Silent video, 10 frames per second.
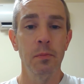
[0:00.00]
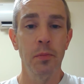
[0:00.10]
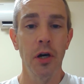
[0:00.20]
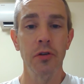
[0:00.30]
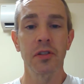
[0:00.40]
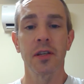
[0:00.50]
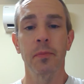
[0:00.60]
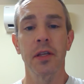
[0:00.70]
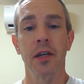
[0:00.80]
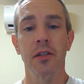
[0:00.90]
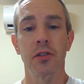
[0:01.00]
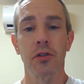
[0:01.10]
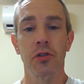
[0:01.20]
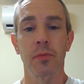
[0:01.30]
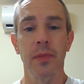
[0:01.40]
post something on
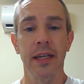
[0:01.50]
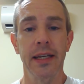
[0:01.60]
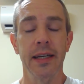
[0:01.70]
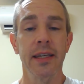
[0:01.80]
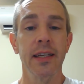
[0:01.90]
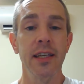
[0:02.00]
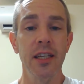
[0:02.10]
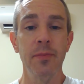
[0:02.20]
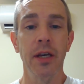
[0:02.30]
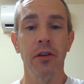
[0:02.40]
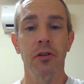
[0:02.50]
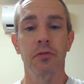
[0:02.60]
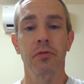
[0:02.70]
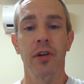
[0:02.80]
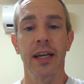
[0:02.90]
social media, email your
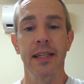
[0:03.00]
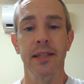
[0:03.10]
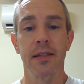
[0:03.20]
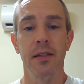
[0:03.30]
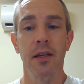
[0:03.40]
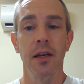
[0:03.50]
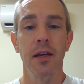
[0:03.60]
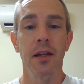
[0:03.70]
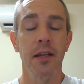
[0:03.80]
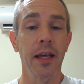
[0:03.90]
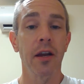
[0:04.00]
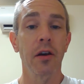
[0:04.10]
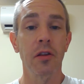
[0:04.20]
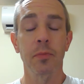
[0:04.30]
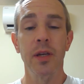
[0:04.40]
friends, let
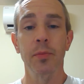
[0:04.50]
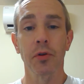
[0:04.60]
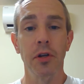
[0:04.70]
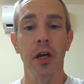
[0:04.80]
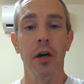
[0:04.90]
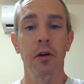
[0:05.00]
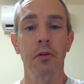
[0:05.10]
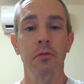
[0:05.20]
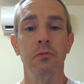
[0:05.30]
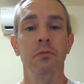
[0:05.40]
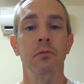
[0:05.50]
other people know